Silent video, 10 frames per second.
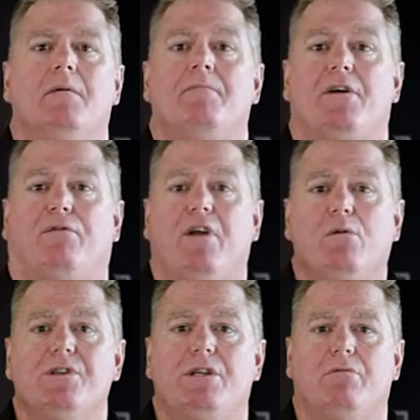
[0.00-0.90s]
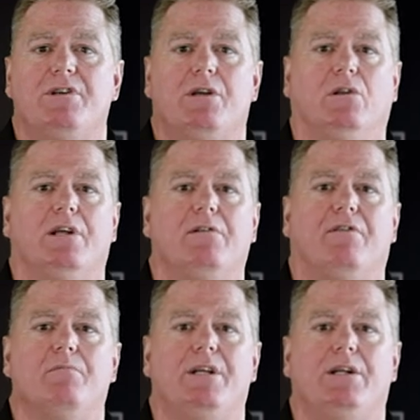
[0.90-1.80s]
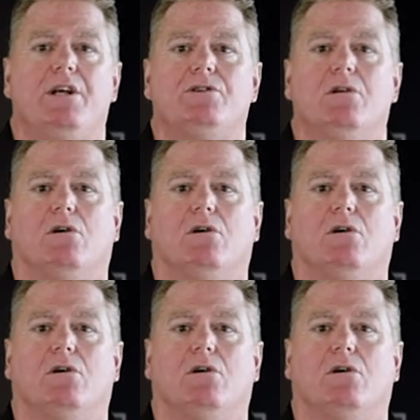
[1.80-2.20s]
The frequency resulting from the additional